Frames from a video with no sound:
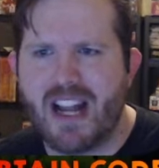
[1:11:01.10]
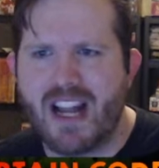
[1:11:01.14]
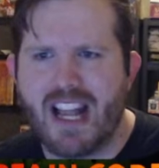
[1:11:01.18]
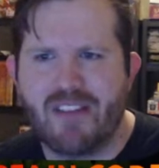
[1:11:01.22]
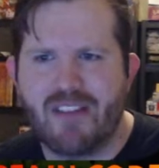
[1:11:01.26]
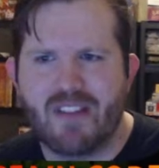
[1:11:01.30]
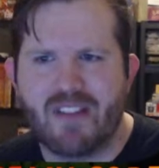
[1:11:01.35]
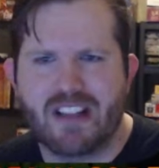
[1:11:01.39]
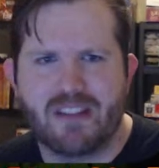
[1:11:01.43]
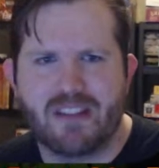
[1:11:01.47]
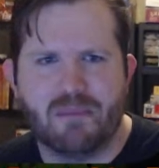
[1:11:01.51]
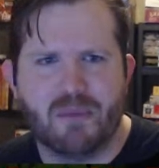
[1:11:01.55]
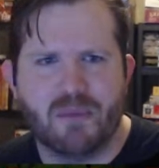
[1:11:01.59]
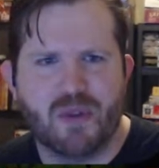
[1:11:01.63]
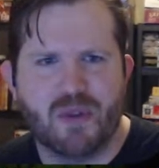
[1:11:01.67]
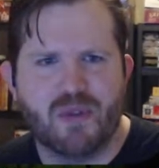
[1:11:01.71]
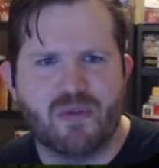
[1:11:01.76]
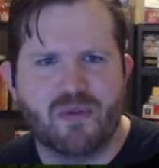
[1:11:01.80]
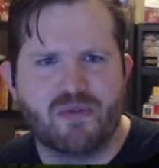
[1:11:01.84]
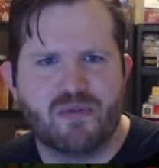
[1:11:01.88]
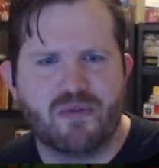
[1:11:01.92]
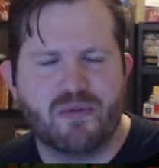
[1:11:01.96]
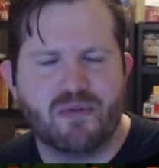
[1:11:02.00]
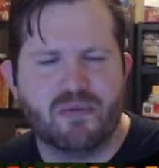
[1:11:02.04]
like a
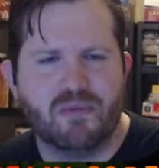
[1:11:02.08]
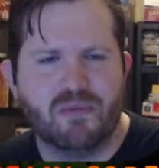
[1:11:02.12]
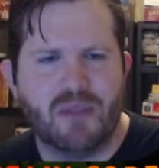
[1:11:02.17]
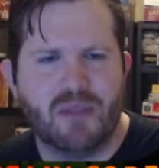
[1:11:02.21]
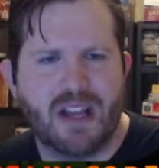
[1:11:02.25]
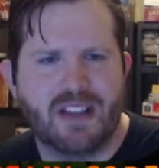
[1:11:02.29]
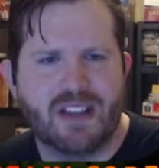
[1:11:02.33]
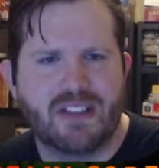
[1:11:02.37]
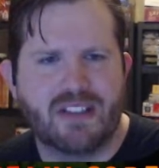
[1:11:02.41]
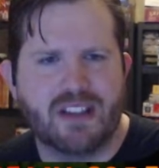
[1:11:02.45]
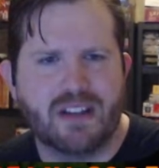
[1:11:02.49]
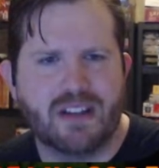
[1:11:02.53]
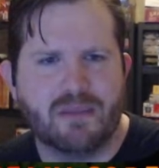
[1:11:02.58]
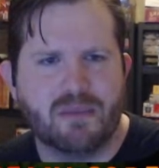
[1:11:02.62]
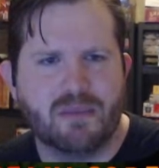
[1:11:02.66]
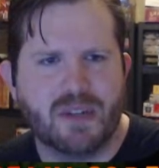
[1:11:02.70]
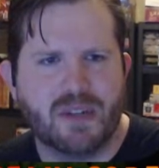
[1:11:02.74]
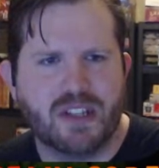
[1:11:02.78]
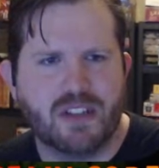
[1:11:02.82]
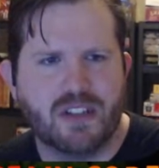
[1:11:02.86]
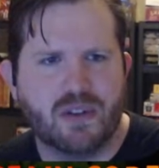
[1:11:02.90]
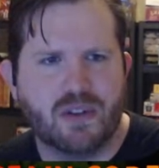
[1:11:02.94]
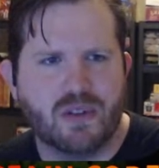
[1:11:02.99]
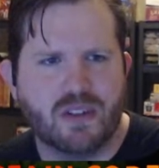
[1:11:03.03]
move method,
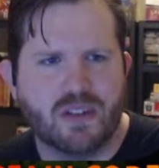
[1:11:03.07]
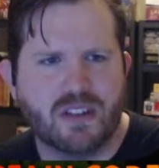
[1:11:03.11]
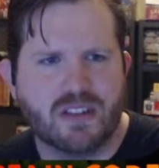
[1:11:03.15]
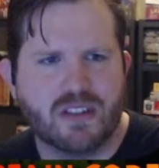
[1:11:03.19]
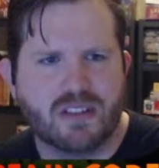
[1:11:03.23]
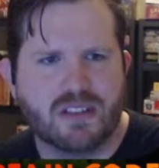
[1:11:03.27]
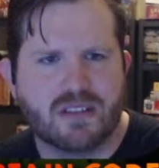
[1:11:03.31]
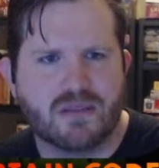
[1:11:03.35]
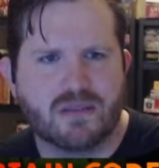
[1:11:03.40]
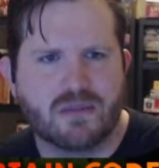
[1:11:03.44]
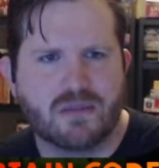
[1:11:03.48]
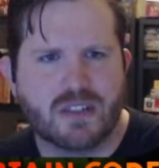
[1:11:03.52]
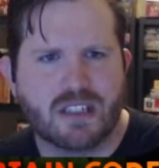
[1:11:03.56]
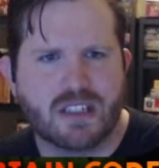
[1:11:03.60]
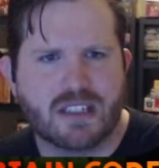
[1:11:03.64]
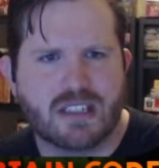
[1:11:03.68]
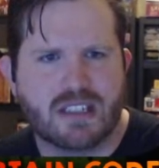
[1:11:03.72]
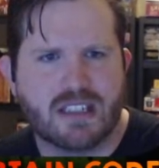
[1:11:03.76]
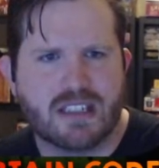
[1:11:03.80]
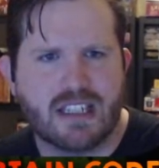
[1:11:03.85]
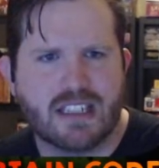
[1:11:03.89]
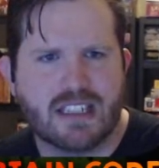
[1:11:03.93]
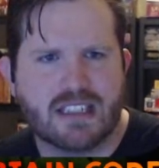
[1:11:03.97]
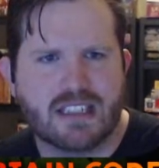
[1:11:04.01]
but yours works
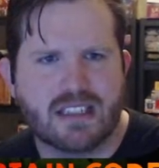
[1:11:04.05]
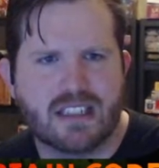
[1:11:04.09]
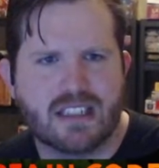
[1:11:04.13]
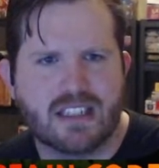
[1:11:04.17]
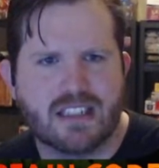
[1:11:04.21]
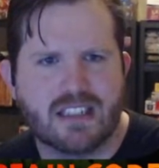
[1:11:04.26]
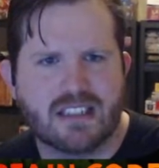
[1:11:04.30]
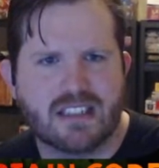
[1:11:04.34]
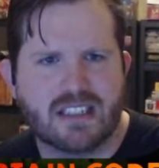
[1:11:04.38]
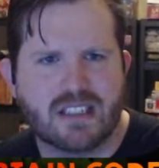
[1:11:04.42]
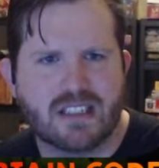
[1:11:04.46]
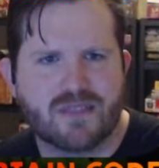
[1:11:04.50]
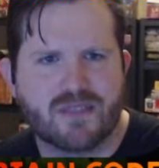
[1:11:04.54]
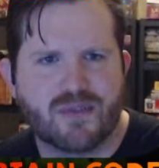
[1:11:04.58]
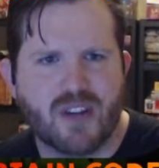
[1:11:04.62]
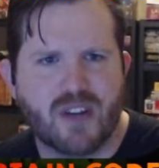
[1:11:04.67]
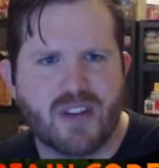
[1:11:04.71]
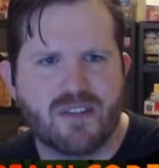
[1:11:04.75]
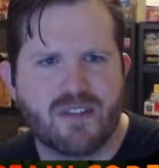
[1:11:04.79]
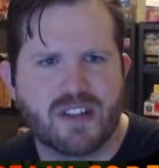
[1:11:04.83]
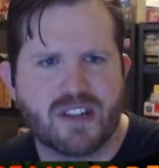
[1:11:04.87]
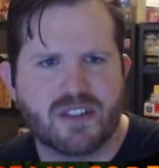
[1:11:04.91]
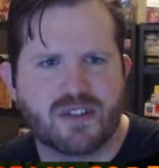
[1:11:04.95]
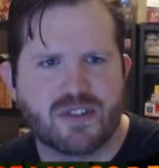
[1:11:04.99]
nicely here. It says for
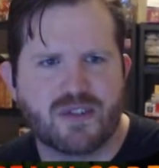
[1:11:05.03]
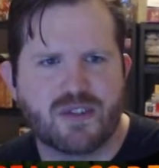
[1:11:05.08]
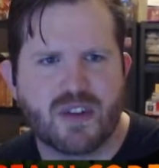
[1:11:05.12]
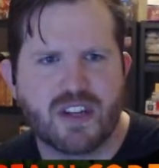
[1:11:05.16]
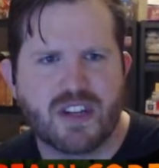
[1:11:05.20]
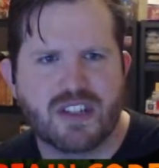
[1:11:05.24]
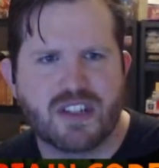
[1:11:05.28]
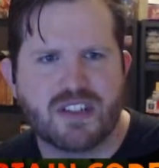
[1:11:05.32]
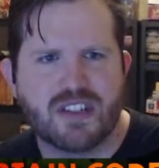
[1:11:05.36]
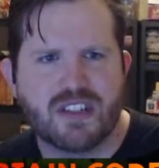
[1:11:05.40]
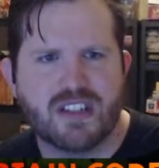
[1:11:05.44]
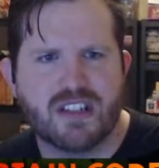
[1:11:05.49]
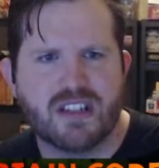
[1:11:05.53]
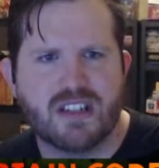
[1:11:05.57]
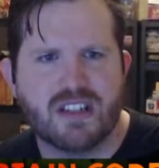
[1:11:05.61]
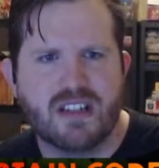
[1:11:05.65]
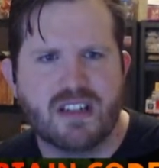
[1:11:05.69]
every instruction,